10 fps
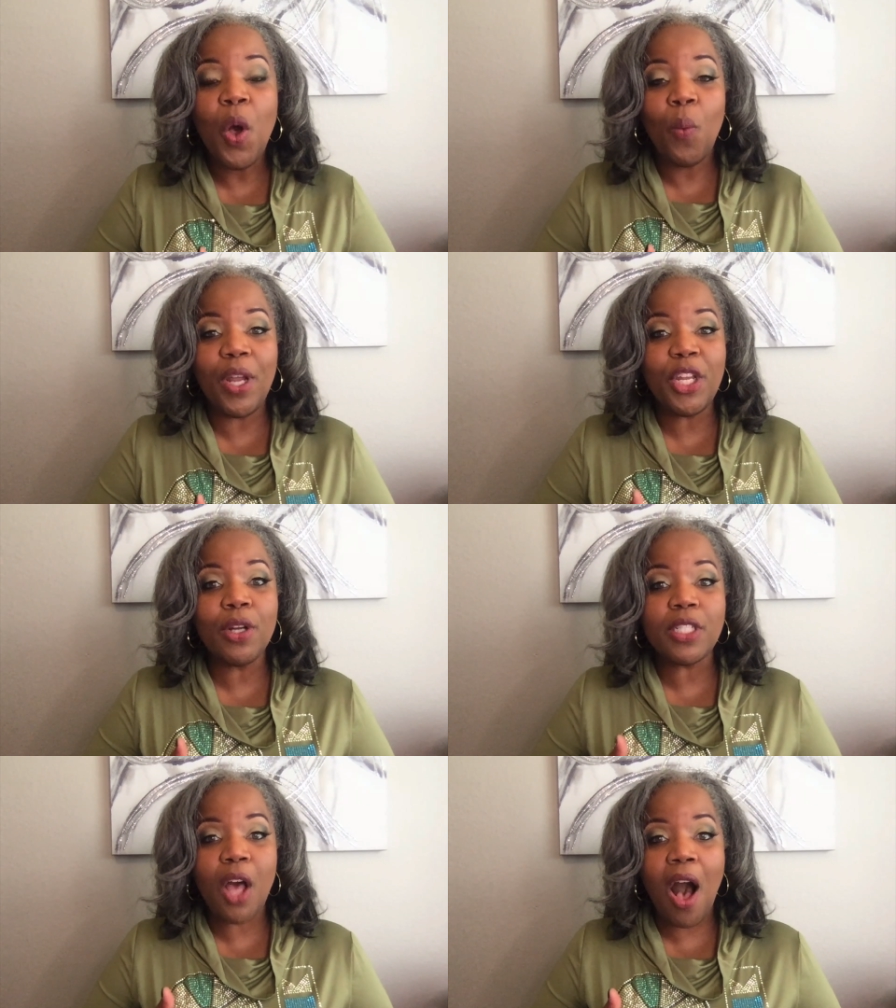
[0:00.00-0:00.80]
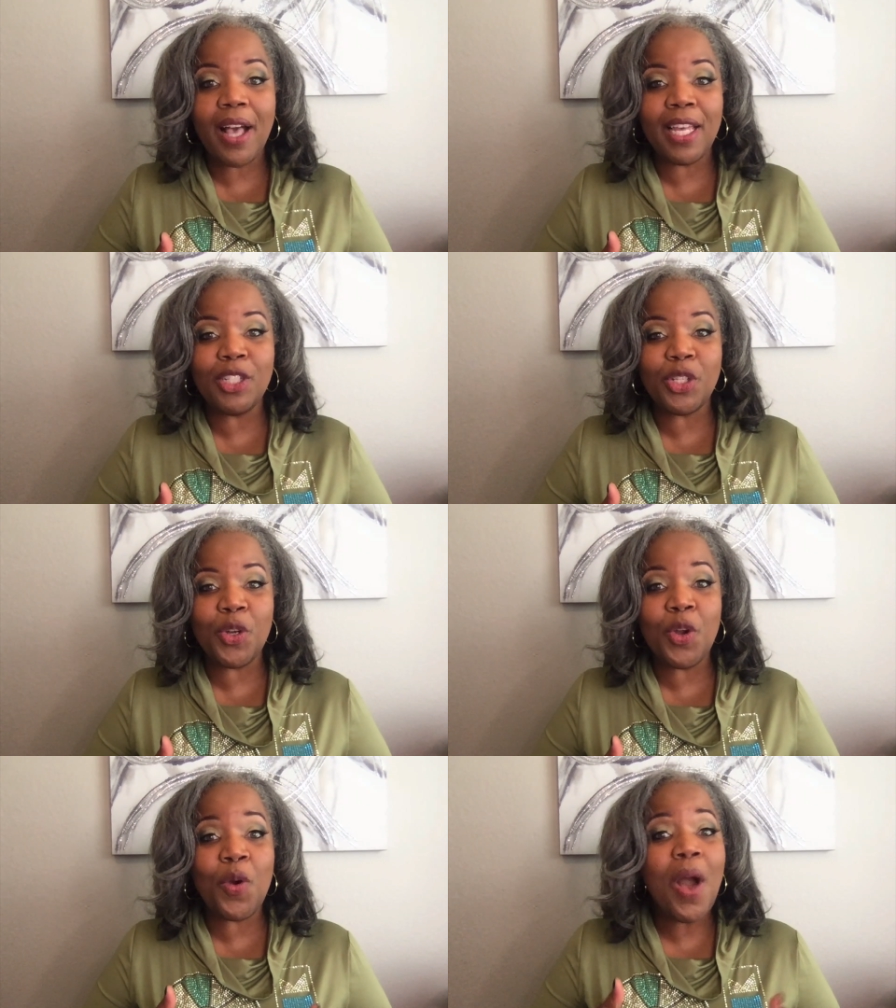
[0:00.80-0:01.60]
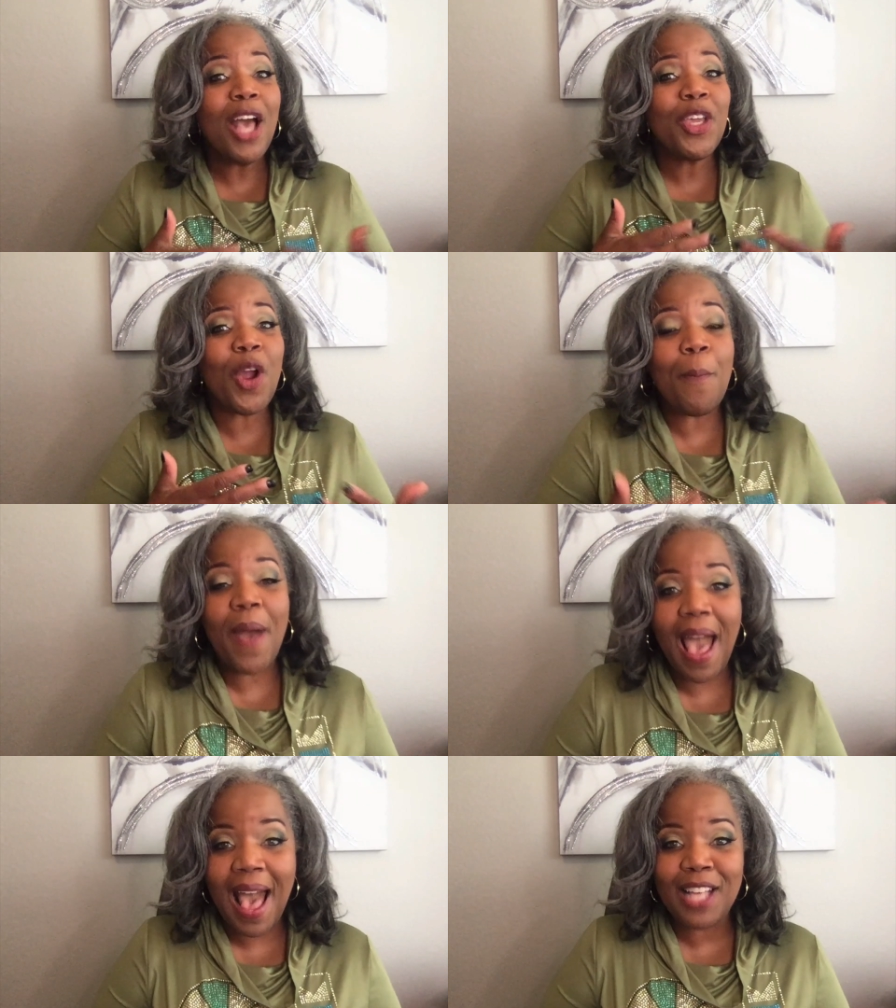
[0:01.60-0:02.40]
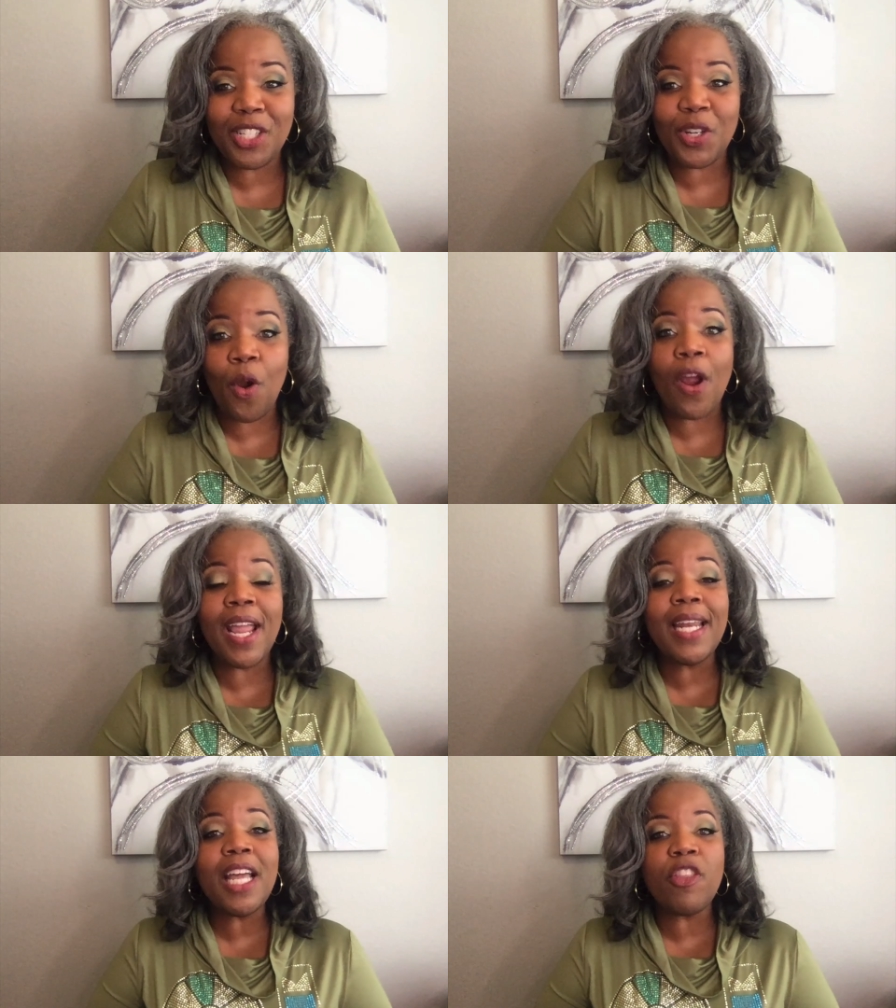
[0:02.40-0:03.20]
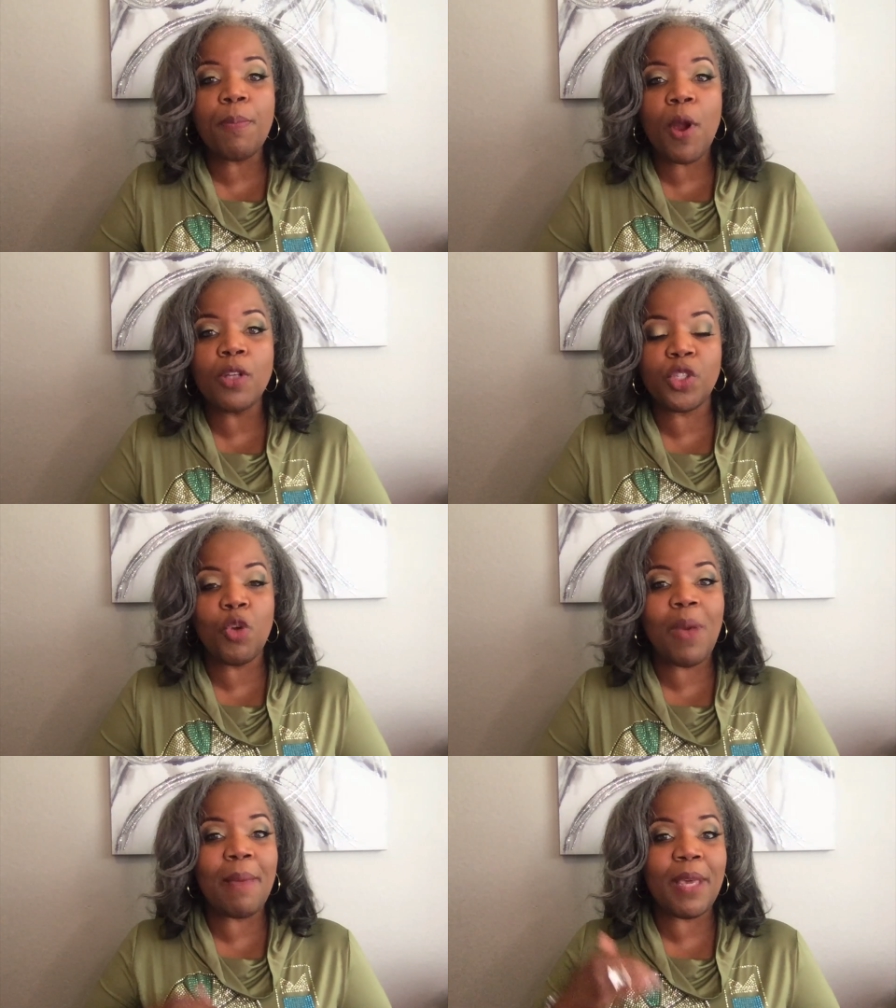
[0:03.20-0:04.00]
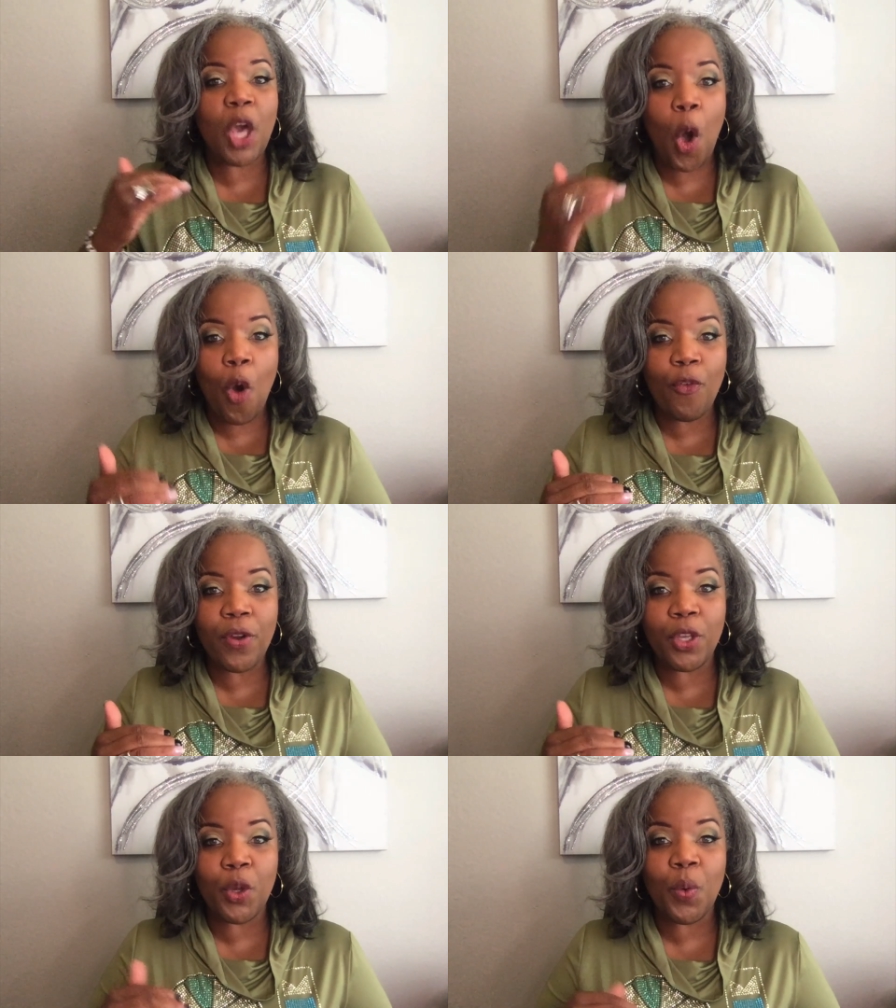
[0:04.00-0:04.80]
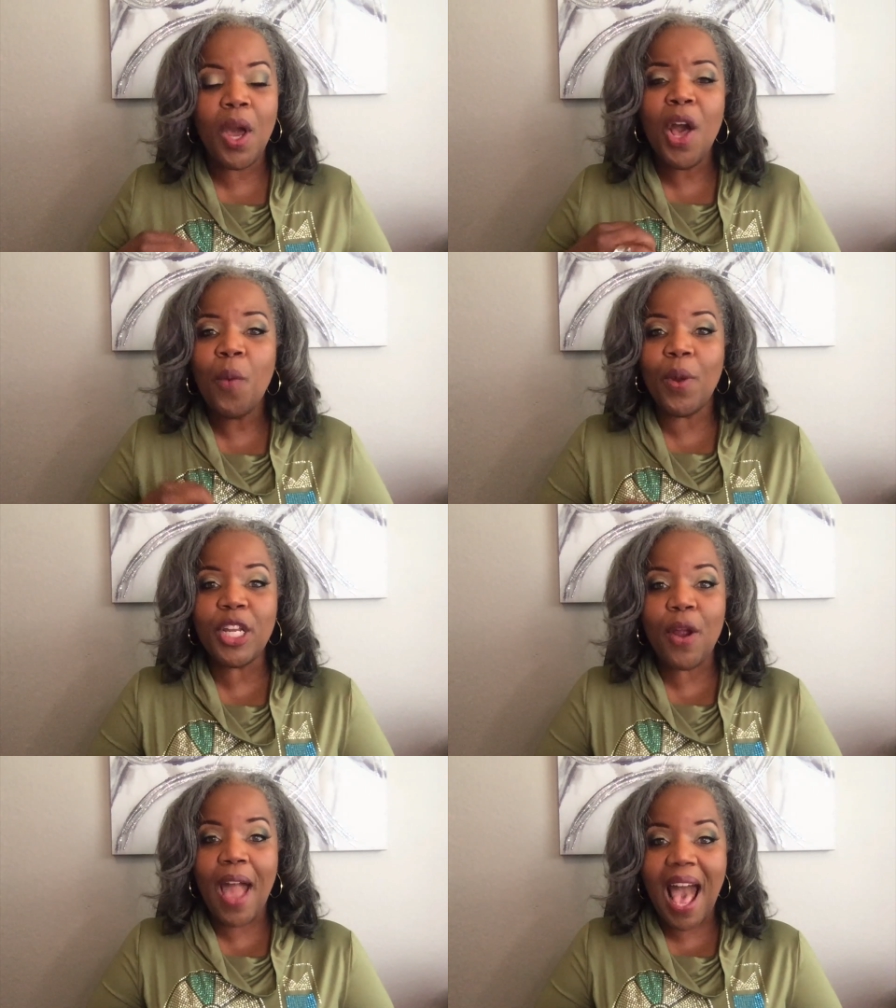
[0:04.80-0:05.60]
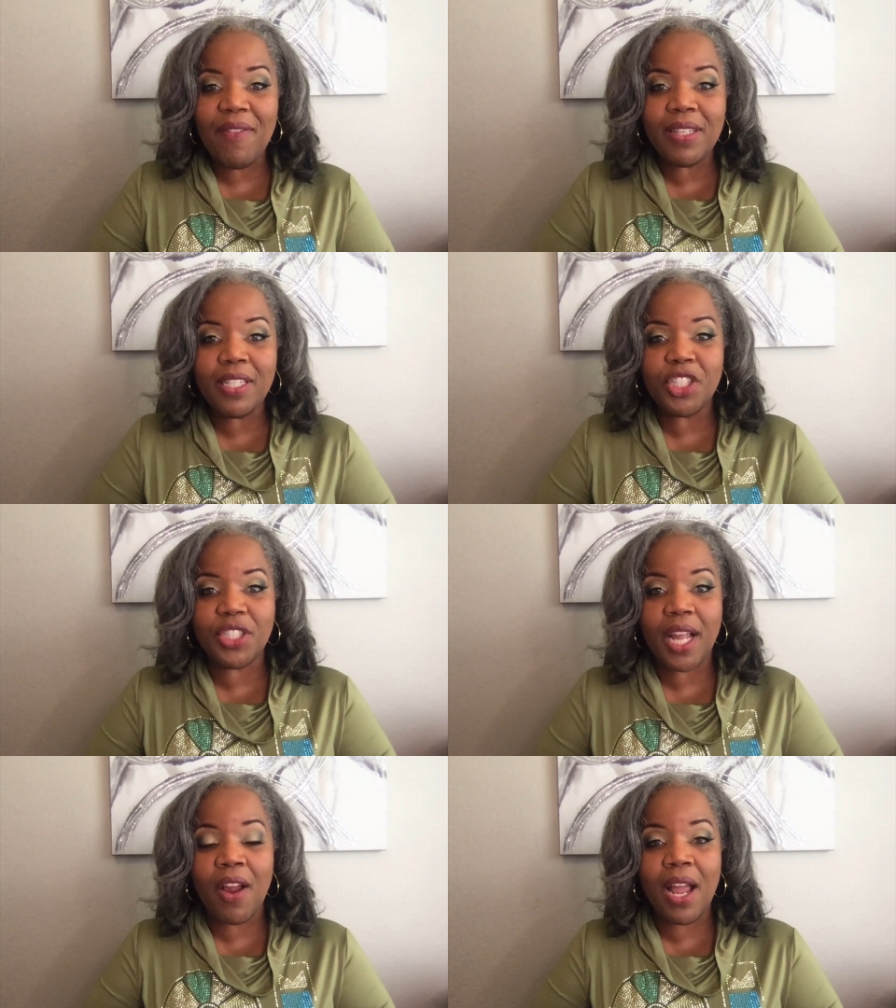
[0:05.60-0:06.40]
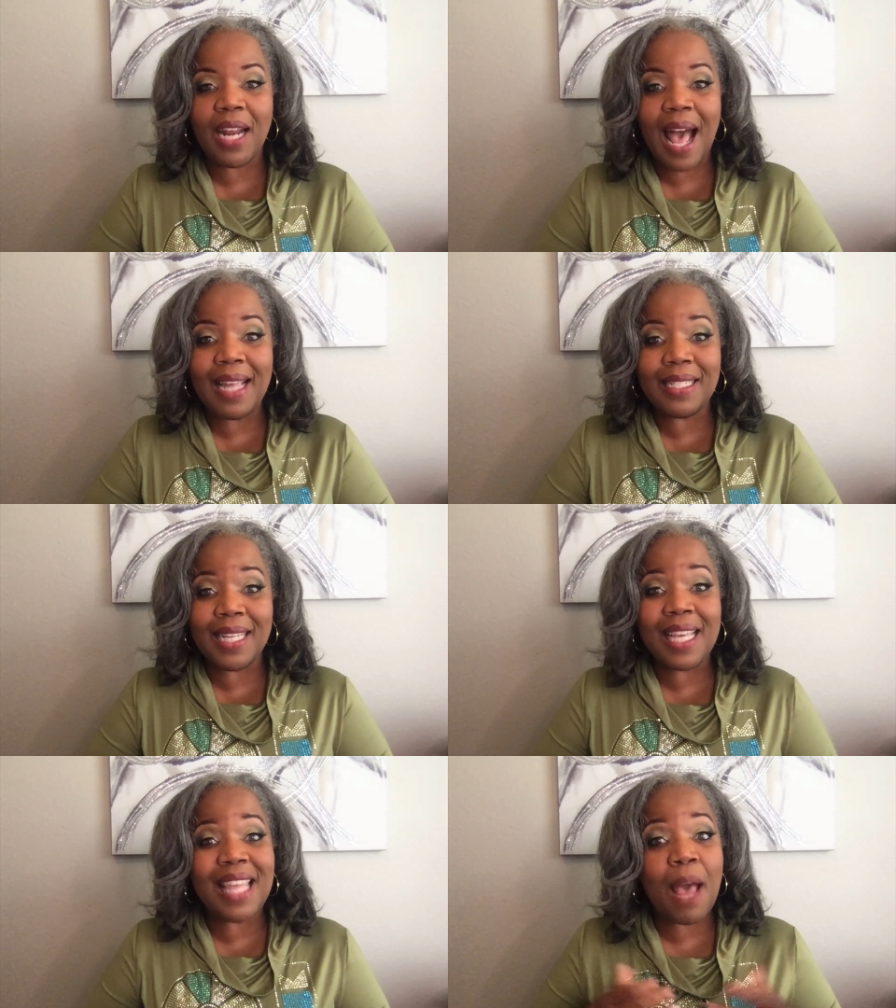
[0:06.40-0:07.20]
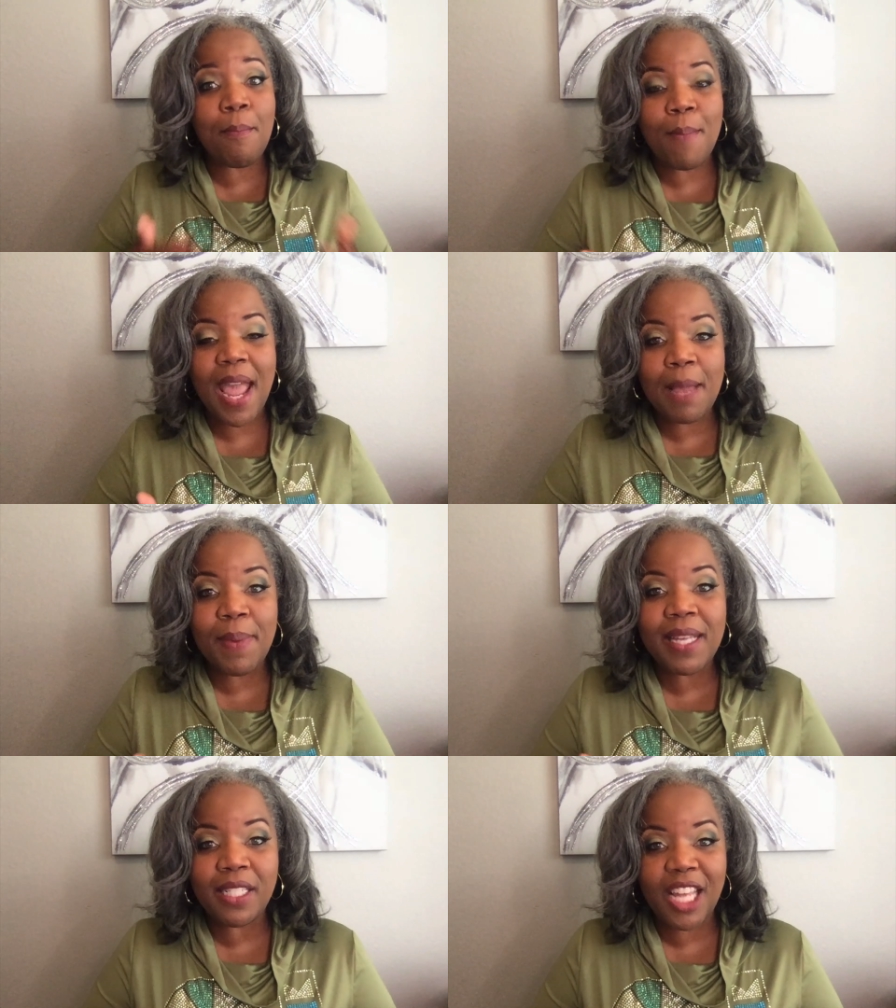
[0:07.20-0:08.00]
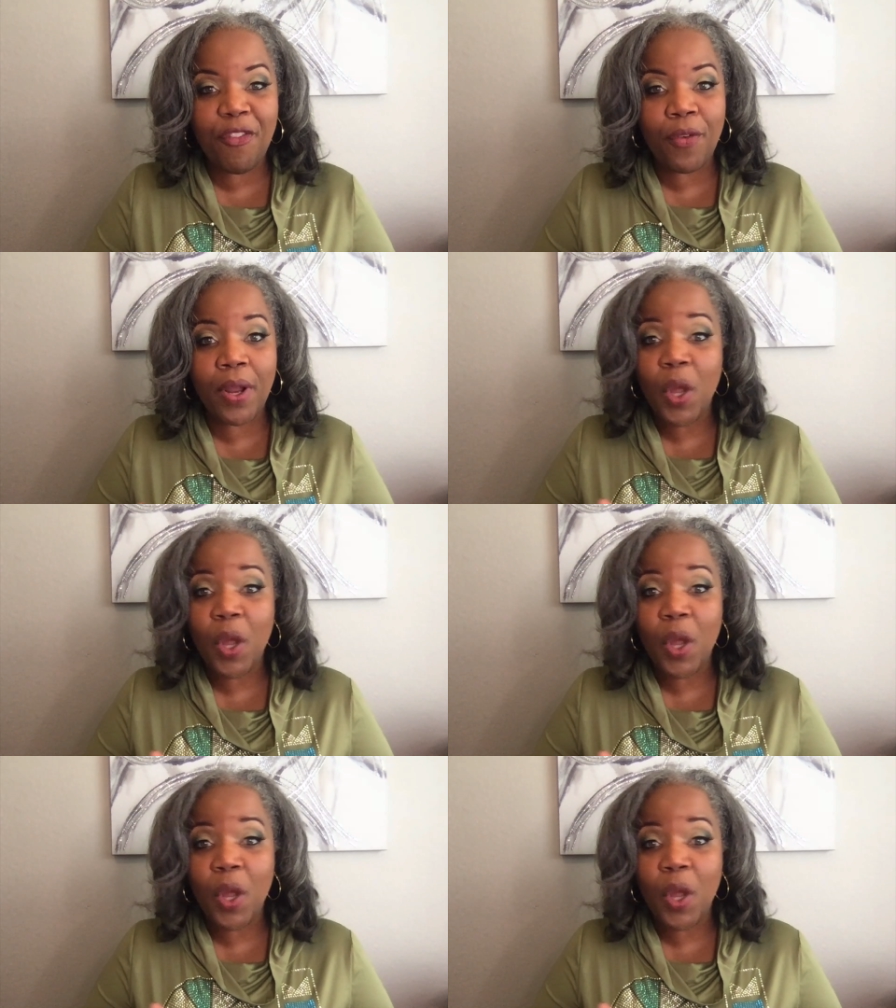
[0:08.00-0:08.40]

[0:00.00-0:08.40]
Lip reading: When you're talking to your pastor or any other person who may be over you, when you're having to share an idea that may be different